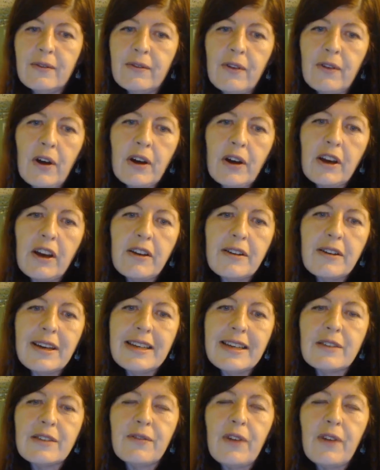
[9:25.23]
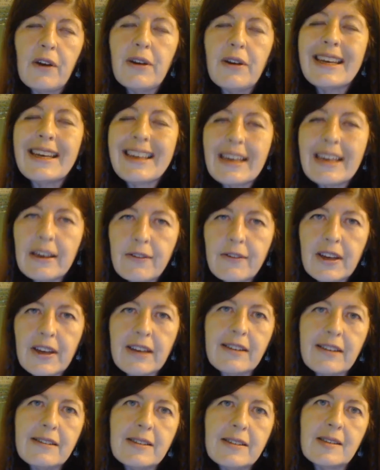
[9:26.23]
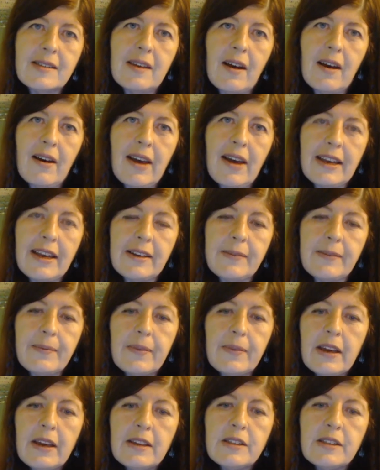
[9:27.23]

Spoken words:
Virgo is a very giving sign.